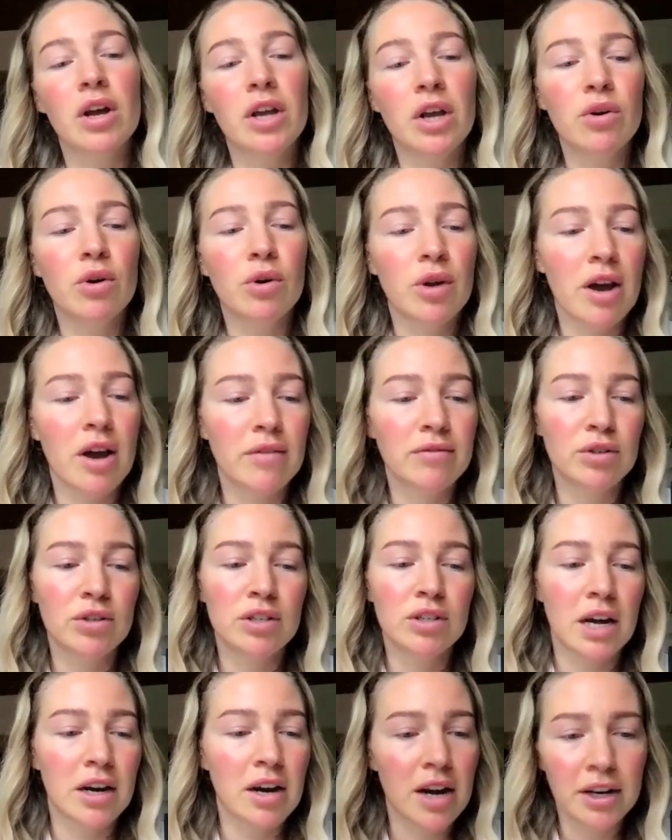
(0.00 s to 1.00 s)
You know, you have to
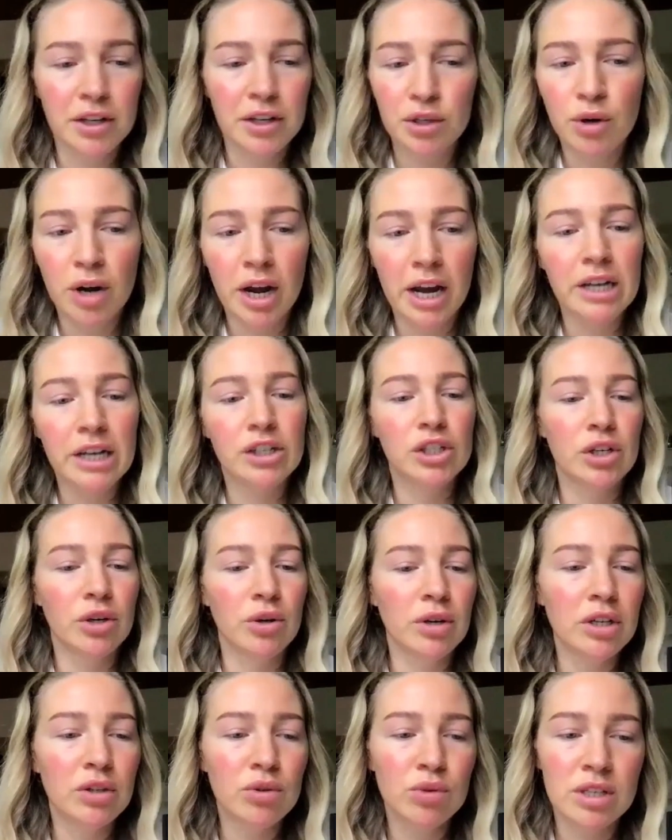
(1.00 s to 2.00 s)
start an education. You
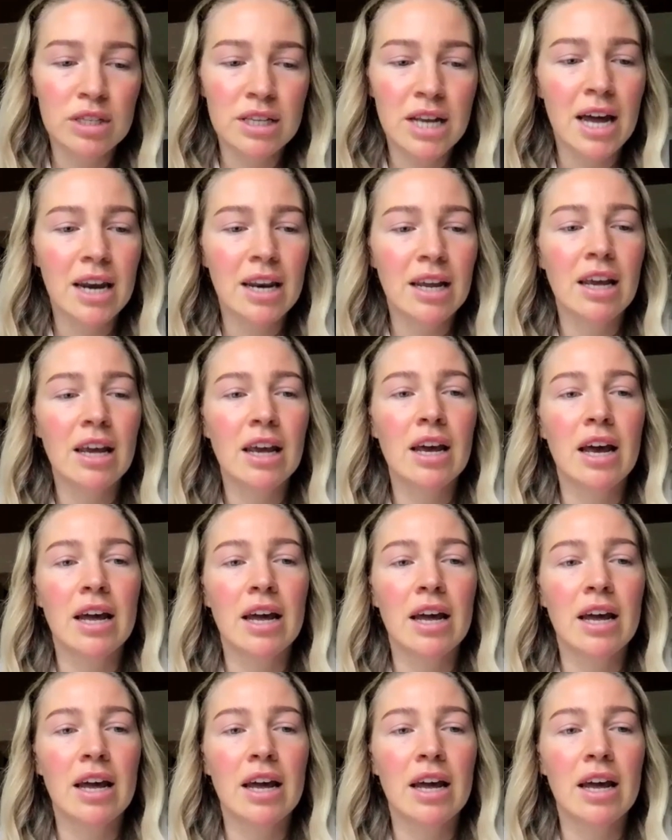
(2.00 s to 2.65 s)
need to study.